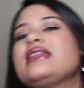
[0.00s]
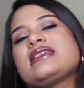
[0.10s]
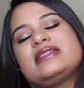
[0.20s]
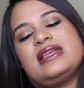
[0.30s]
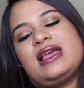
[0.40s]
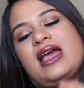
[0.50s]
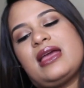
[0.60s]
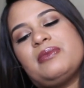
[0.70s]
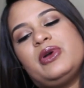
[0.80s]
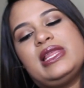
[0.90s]
the next thing
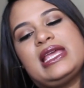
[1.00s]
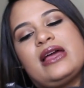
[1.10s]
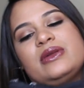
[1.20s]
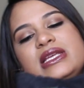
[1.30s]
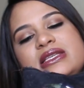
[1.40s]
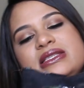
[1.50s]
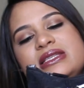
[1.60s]
I'm pulling out is